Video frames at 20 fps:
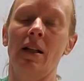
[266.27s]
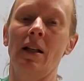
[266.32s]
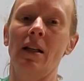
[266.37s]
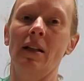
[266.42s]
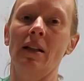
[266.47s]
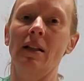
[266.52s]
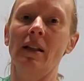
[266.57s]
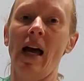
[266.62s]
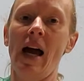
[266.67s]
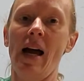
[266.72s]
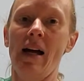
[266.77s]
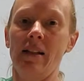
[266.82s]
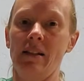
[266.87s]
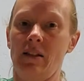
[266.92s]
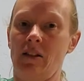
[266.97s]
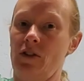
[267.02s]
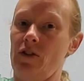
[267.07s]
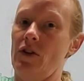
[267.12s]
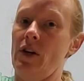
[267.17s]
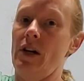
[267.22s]
lat
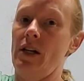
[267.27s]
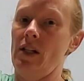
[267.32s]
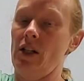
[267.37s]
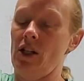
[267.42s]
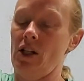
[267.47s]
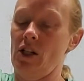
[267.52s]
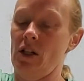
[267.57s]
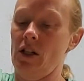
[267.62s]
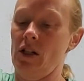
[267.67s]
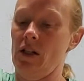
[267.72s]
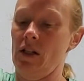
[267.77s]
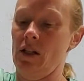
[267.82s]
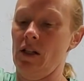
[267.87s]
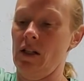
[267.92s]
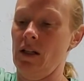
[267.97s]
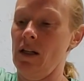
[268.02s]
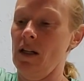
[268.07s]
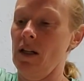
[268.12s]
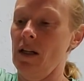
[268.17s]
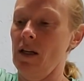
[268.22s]
stretch,
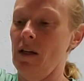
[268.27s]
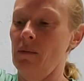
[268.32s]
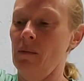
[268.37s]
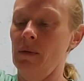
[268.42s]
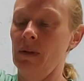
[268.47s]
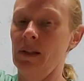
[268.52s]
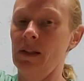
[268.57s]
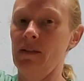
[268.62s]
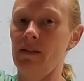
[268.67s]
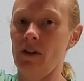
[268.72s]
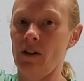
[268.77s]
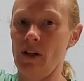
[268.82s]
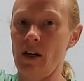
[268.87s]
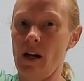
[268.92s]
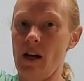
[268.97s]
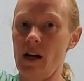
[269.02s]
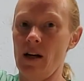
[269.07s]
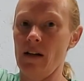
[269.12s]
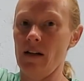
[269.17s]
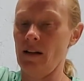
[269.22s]
believe it or
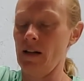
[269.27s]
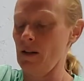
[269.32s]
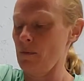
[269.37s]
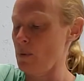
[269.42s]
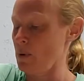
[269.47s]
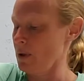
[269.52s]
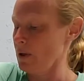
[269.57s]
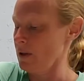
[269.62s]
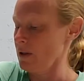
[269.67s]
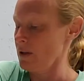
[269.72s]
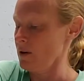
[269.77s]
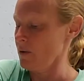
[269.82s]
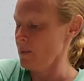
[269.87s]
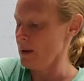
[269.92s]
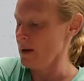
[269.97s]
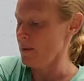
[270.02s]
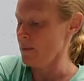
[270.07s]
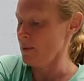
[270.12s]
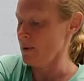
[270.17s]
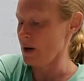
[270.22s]
not. Like, put a little bit
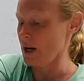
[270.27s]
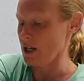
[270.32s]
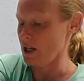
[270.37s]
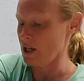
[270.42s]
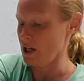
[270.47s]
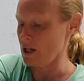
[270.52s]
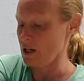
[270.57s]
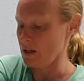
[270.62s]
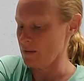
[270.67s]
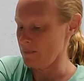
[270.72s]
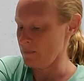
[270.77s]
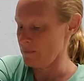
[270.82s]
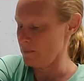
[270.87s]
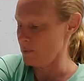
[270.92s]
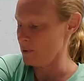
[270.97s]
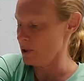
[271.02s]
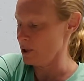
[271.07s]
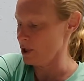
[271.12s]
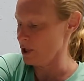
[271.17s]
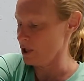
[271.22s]
of pressure,
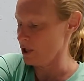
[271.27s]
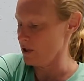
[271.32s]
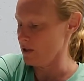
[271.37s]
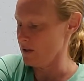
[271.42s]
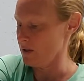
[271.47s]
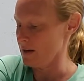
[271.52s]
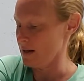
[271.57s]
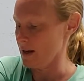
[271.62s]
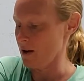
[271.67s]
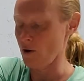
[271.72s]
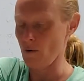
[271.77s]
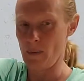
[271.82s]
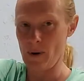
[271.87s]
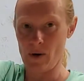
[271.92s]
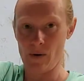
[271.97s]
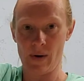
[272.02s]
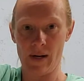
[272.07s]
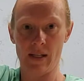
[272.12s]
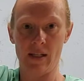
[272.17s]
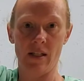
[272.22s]
push your
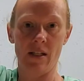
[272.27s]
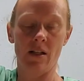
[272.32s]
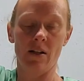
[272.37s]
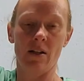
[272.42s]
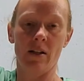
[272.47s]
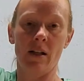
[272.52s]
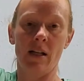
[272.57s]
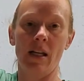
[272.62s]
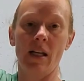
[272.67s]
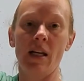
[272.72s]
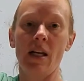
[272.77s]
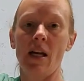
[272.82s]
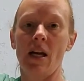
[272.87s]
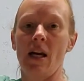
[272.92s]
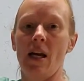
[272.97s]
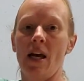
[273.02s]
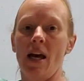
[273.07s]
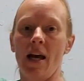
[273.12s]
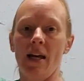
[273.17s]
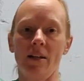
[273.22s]
elbow into your knee,
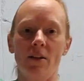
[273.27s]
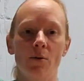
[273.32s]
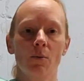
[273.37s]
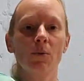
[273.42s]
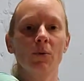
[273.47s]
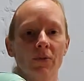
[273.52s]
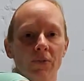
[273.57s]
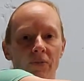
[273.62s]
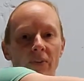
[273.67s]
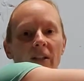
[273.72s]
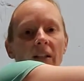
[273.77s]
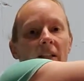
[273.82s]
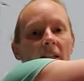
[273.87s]
and you will feel